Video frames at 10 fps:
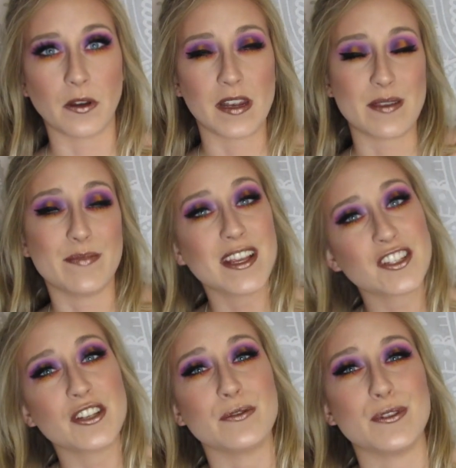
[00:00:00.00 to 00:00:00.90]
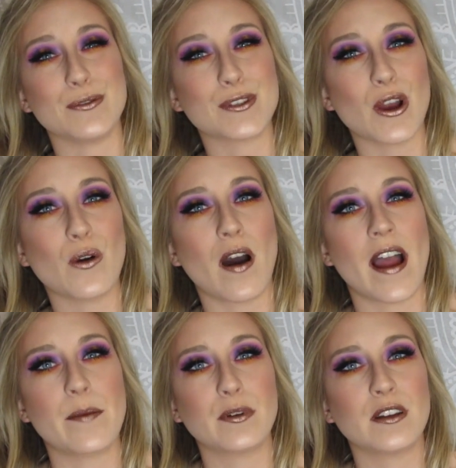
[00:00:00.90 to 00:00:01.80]
already, make sure you do so.
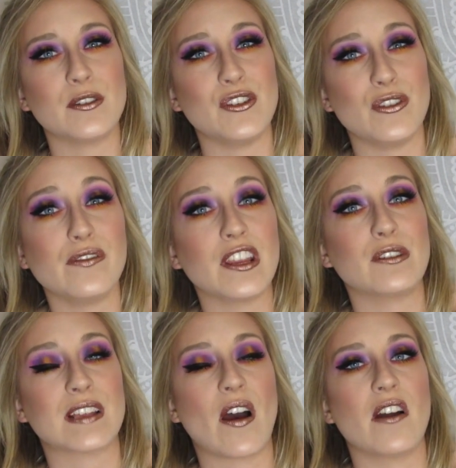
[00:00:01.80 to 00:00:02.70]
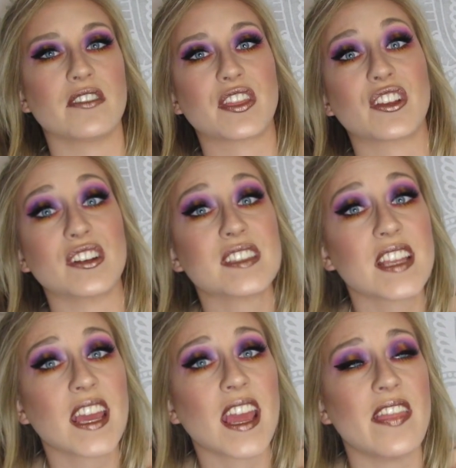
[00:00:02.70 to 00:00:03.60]
I put new videos out every
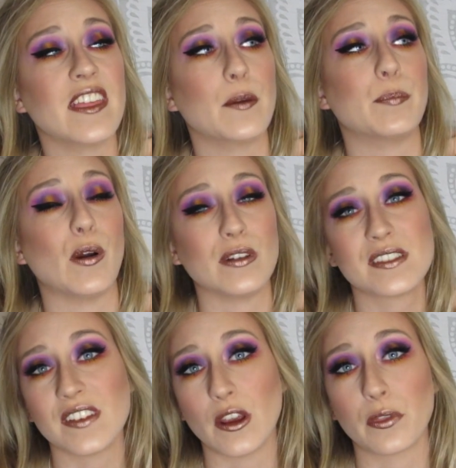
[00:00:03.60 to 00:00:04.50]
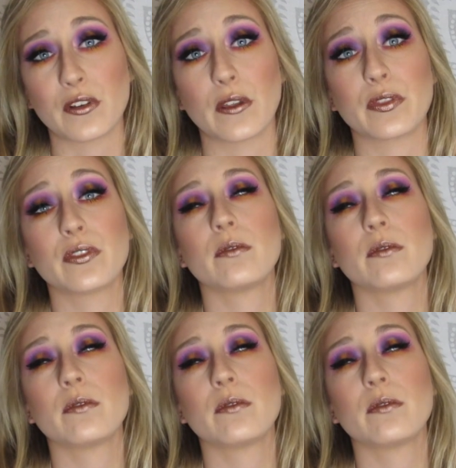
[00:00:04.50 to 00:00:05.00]
Thursday and then a bonus video throughout